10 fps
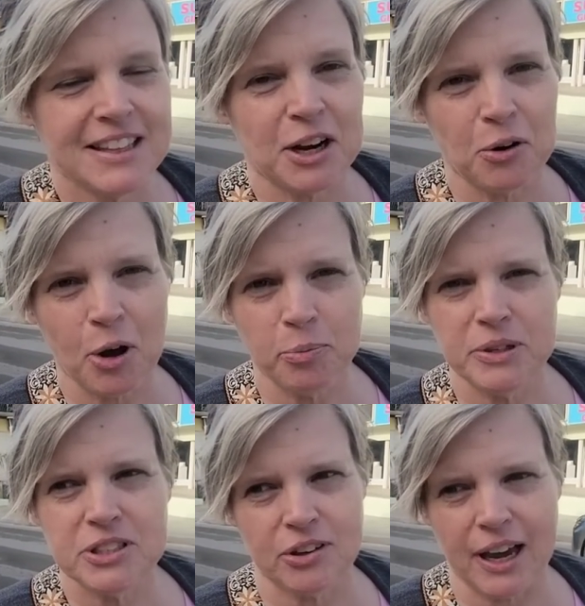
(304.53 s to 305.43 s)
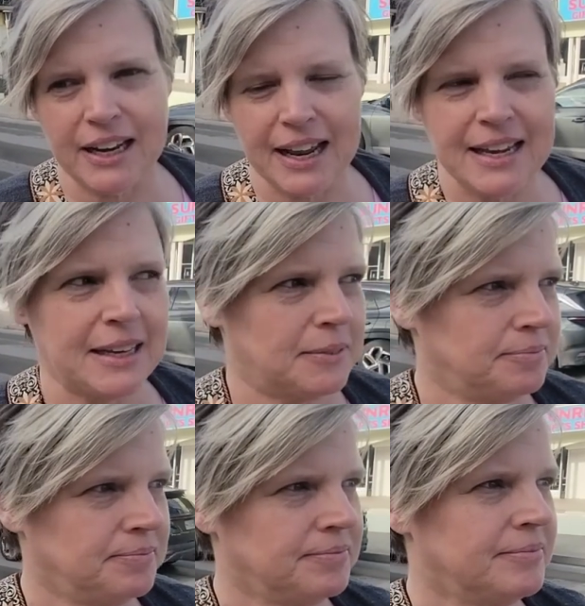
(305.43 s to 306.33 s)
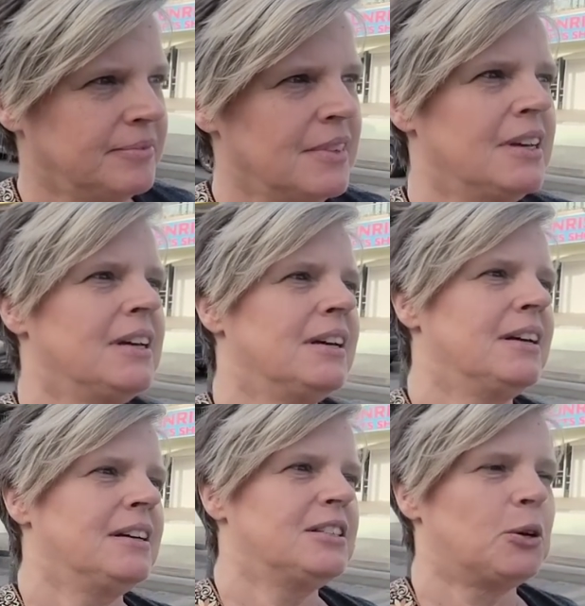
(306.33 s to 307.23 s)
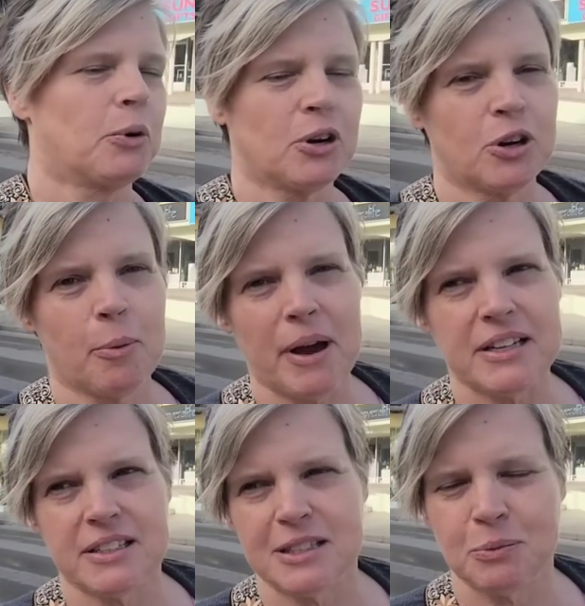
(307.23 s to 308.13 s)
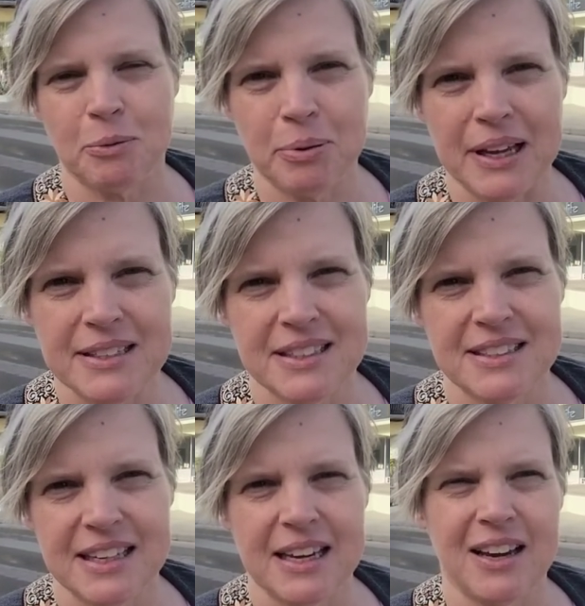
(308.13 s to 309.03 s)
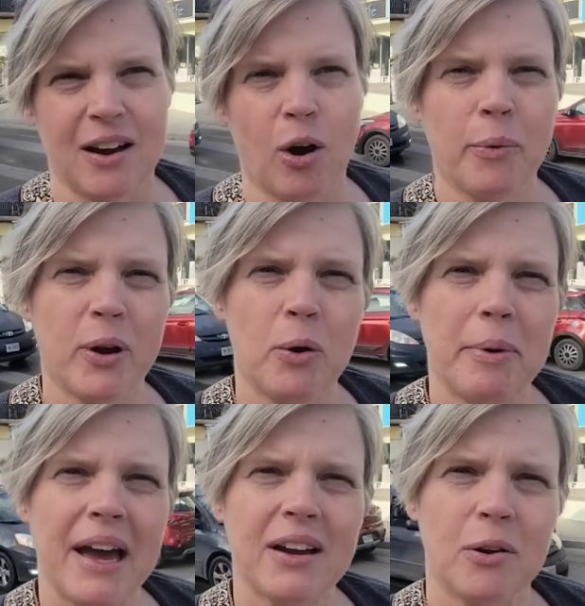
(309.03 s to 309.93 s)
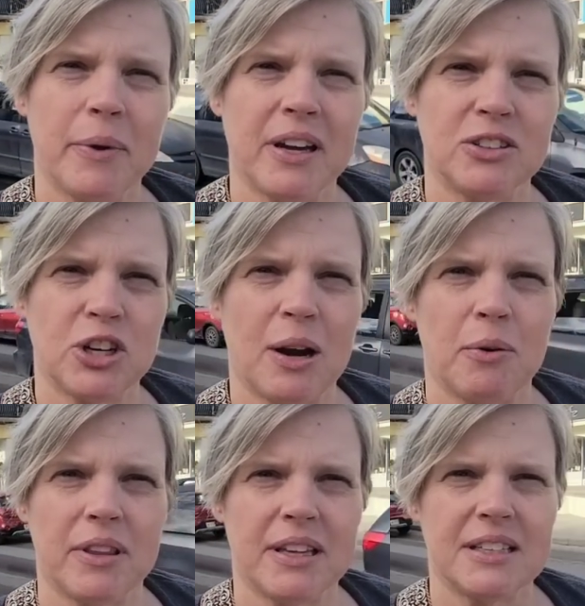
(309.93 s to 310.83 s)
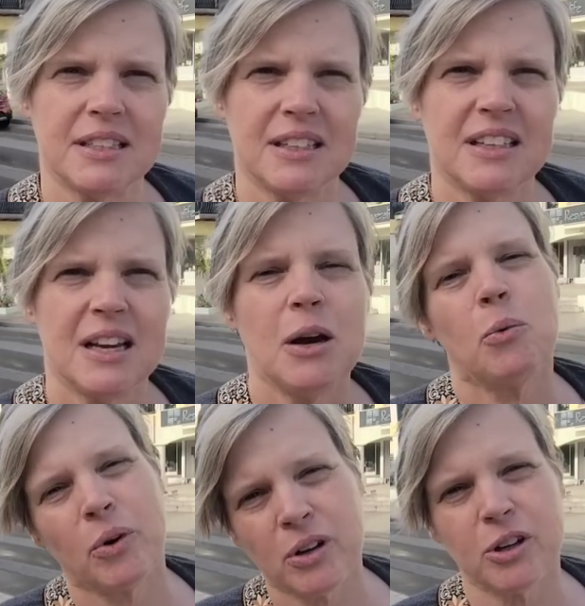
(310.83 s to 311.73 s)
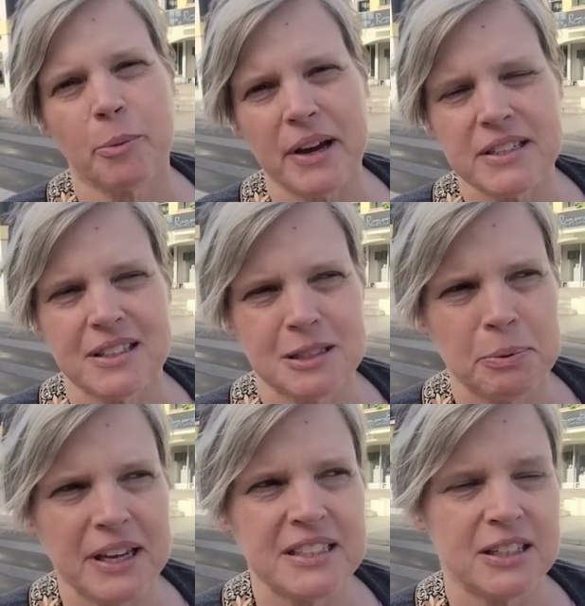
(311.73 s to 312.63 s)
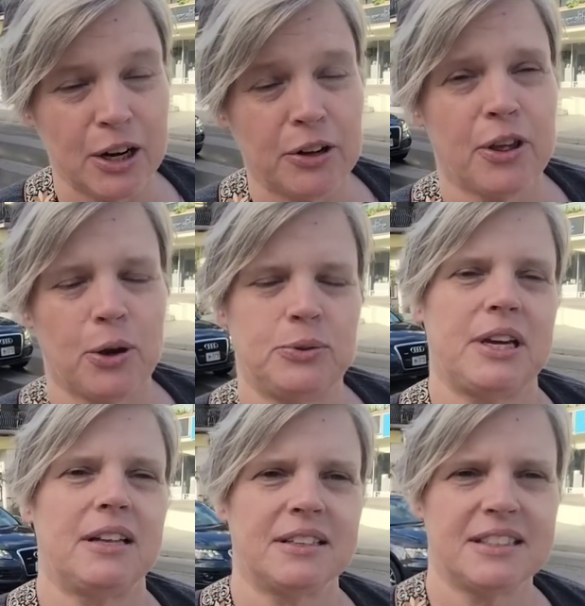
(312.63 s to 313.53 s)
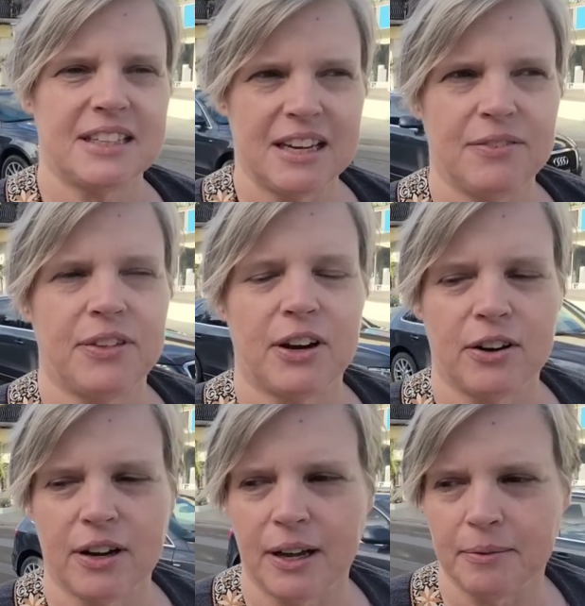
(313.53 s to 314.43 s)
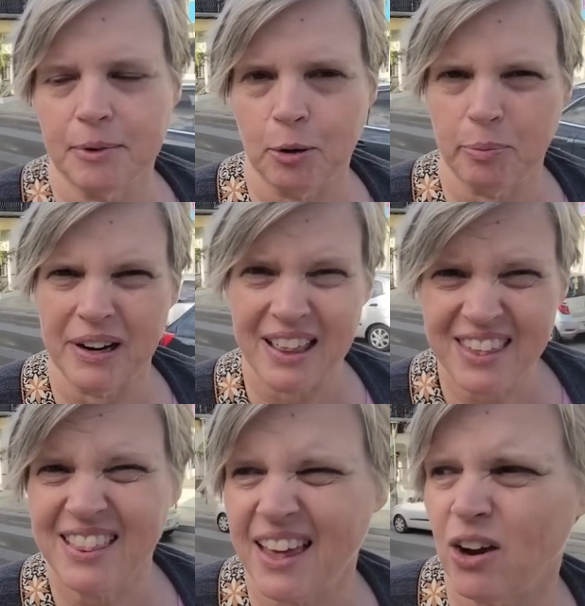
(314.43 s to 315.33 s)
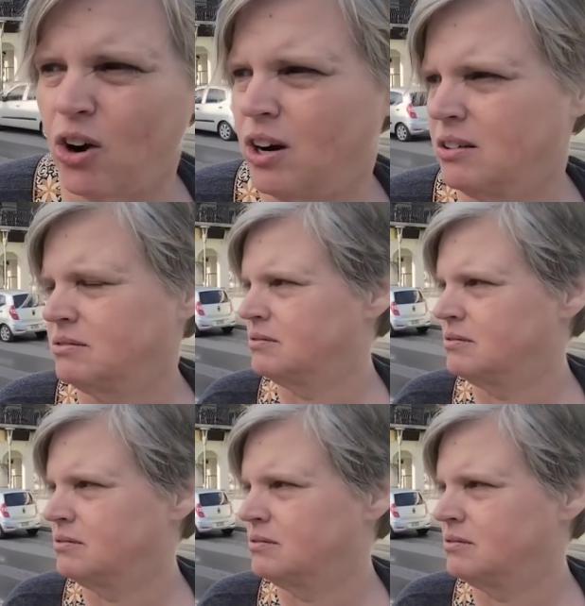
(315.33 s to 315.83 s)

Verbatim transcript: They don't open till 8 a.m. So we're gonna go back to this one place and see. Are we going back or are we gonna try one of these? Let's go back. We're gonna go back to this place near the hotel and see if they're um, open. I think they are.